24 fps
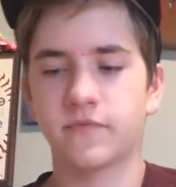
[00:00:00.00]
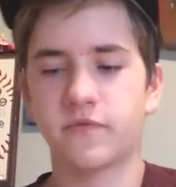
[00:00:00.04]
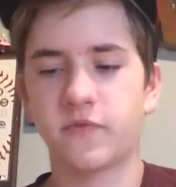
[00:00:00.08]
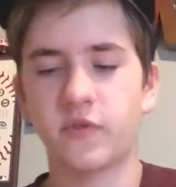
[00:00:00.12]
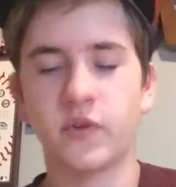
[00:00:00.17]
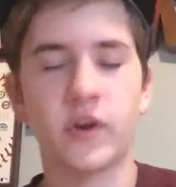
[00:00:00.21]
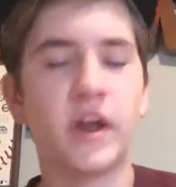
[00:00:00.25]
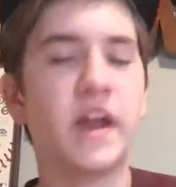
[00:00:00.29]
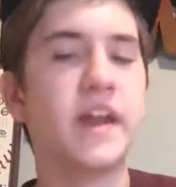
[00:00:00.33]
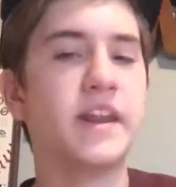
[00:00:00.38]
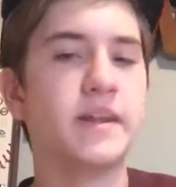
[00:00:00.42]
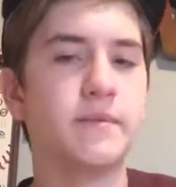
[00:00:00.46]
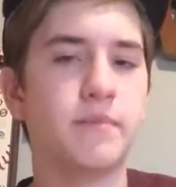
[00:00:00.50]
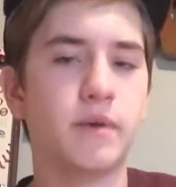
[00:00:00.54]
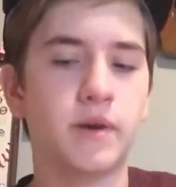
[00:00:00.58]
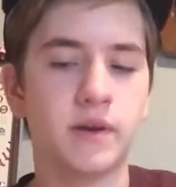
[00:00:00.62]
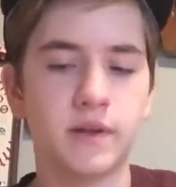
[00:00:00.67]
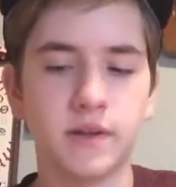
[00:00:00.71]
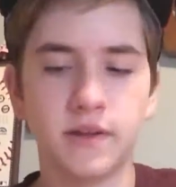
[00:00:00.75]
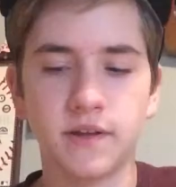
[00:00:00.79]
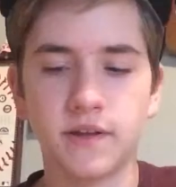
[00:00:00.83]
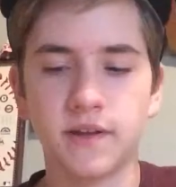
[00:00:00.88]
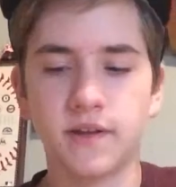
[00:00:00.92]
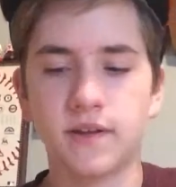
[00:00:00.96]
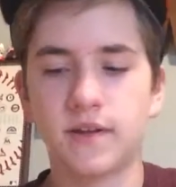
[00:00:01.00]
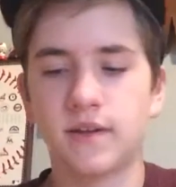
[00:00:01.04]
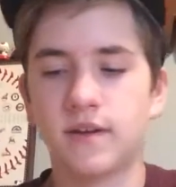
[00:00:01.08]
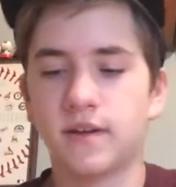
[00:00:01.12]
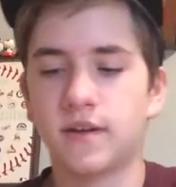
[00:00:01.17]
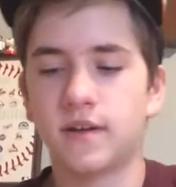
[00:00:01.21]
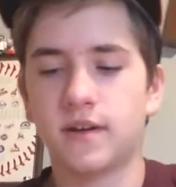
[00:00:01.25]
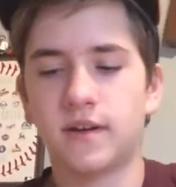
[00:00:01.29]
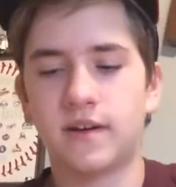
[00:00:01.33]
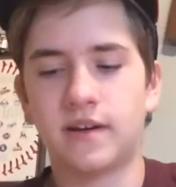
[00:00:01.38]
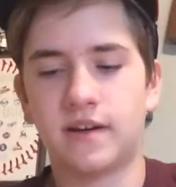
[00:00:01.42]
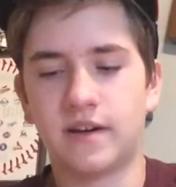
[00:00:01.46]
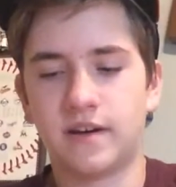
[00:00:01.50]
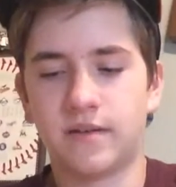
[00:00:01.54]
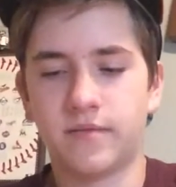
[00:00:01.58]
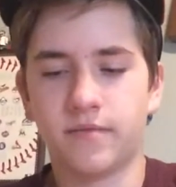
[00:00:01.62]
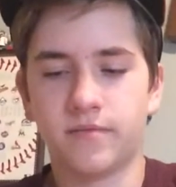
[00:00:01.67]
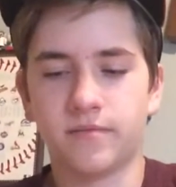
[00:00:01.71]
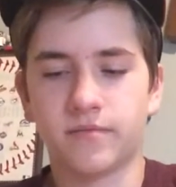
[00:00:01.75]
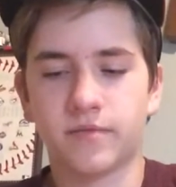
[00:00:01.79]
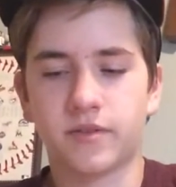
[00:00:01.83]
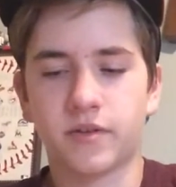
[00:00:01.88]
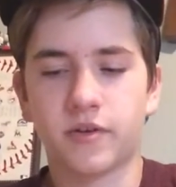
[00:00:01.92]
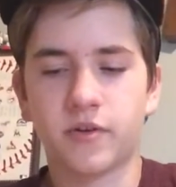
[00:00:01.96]
For anybody.
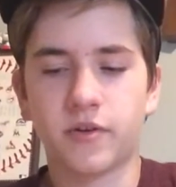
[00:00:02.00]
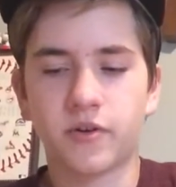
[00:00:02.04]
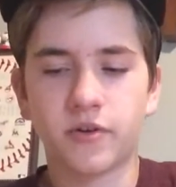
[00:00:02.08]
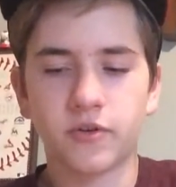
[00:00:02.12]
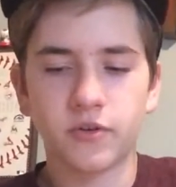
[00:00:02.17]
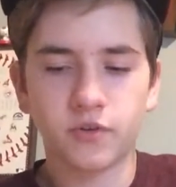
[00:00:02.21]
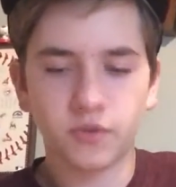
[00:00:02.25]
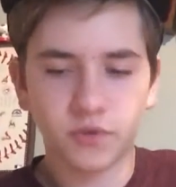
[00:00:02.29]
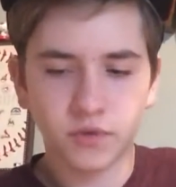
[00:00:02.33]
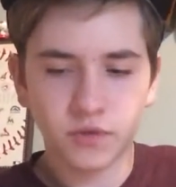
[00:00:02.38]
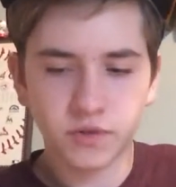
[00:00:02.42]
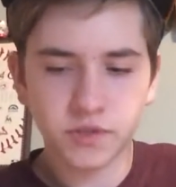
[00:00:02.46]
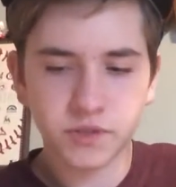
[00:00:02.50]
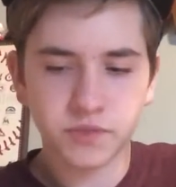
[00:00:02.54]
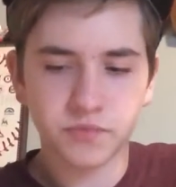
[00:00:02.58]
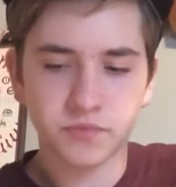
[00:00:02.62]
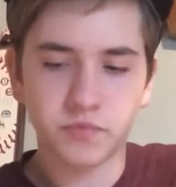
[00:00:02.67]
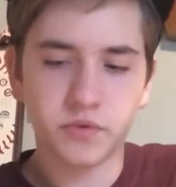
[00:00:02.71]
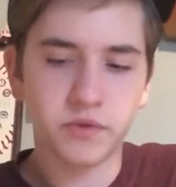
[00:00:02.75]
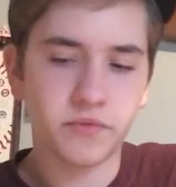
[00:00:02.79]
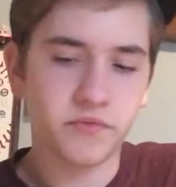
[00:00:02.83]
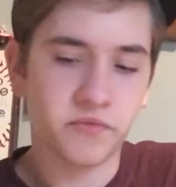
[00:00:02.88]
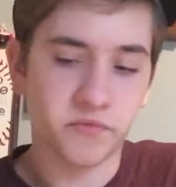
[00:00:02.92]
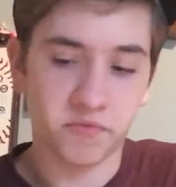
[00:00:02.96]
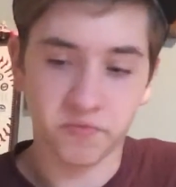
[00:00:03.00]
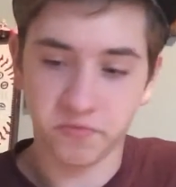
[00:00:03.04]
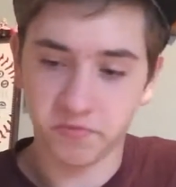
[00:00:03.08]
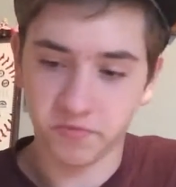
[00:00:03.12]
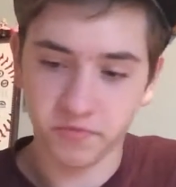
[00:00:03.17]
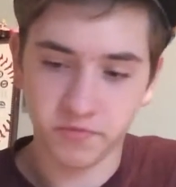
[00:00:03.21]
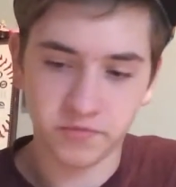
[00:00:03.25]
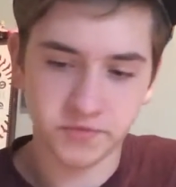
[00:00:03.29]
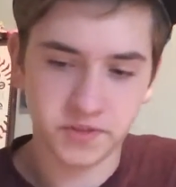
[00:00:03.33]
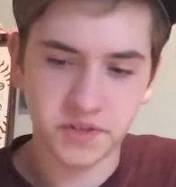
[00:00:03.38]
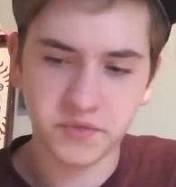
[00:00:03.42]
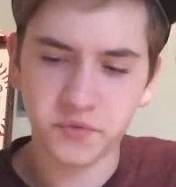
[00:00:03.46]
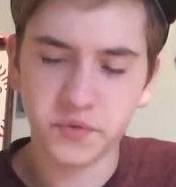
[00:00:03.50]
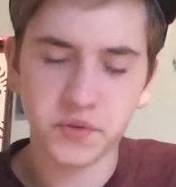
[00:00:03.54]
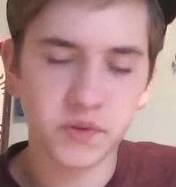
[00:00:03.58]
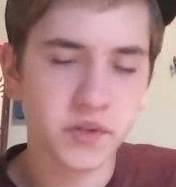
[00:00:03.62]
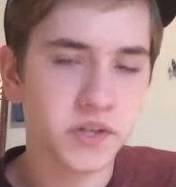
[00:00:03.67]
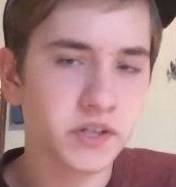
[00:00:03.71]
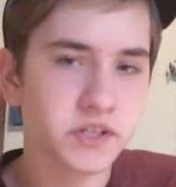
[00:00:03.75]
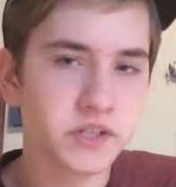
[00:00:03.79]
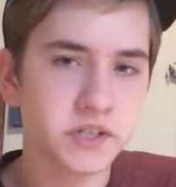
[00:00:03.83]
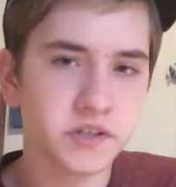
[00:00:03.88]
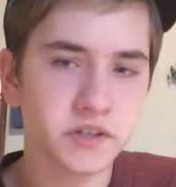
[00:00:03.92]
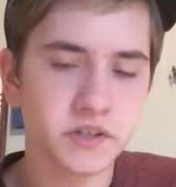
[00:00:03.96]
The Cardinals would have definitely
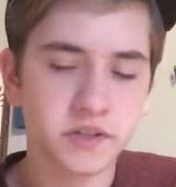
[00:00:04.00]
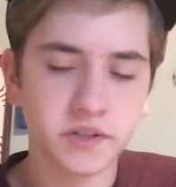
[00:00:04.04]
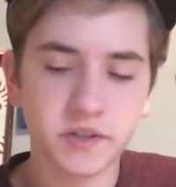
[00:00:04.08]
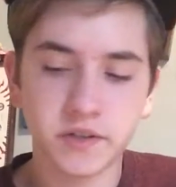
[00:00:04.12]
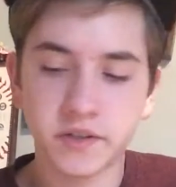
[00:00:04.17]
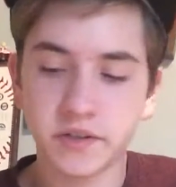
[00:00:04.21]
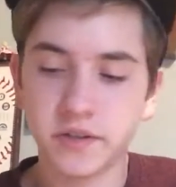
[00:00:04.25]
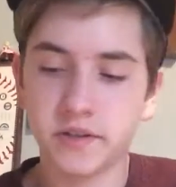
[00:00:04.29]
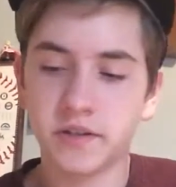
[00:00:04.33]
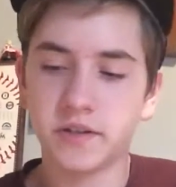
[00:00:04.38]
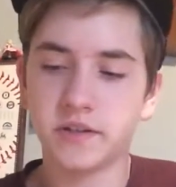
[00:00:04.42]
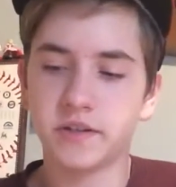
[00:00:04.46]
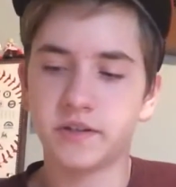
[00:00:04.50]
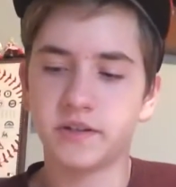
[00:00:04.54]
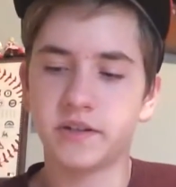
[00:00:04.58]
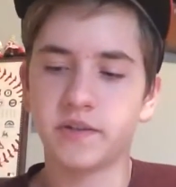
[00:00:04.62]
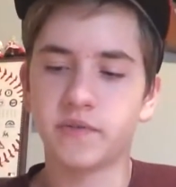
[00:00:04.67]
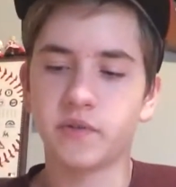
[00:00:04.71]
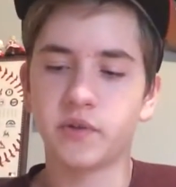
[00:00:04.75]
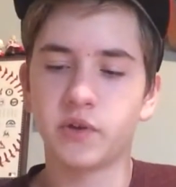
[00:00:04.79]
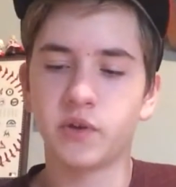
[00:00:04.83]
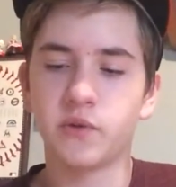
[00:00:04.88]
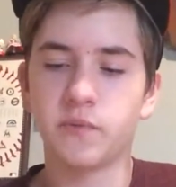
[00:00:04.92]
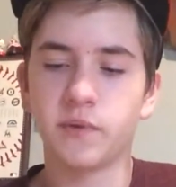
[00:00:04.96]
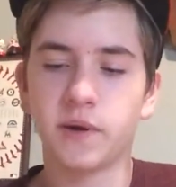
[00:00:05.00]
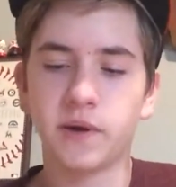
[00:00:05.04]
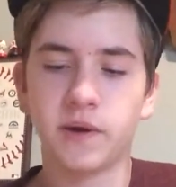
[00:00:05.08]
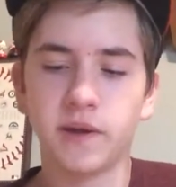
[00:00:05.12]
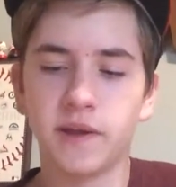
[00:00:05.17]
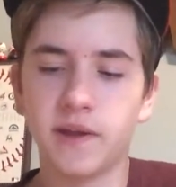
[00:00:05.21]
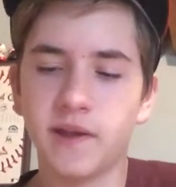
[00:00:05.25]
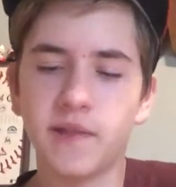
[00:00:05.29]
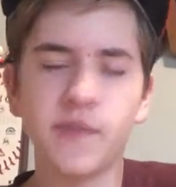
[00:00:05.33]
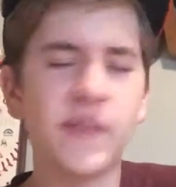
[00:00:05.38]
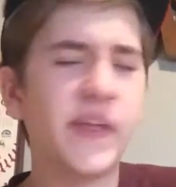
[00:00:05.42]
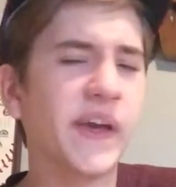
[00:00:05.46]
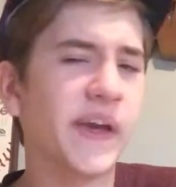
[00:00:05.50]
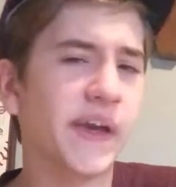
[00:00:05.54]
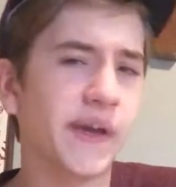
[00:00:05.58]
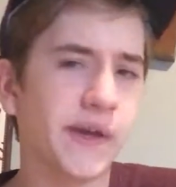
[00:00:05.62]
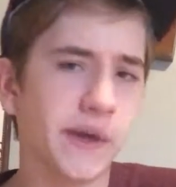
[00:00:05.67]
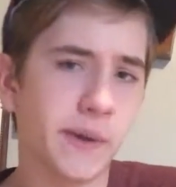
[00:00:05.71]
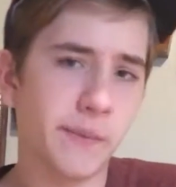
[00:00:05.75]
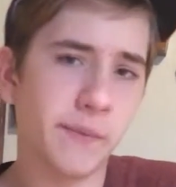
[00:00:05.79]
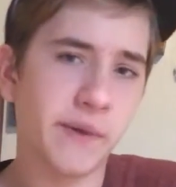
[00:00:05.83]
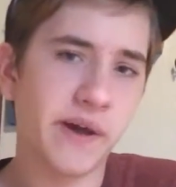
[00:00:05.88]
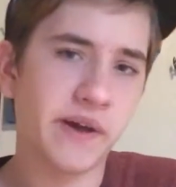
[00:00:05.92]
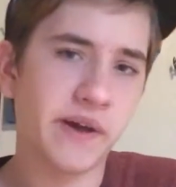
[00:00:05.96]
liked W, but they can come